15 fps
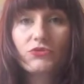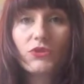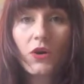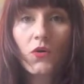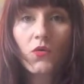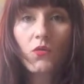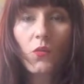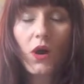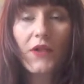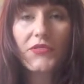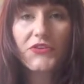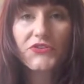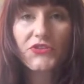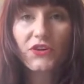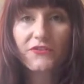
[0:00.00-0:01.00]
don't want
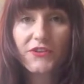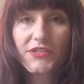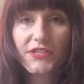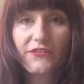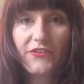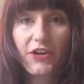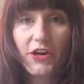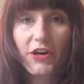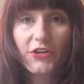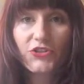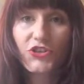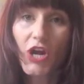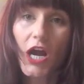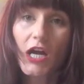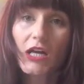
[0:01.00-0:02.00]
the surface of your
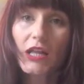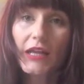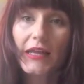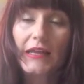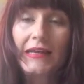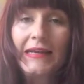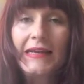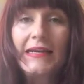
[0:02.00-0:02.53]
chocolate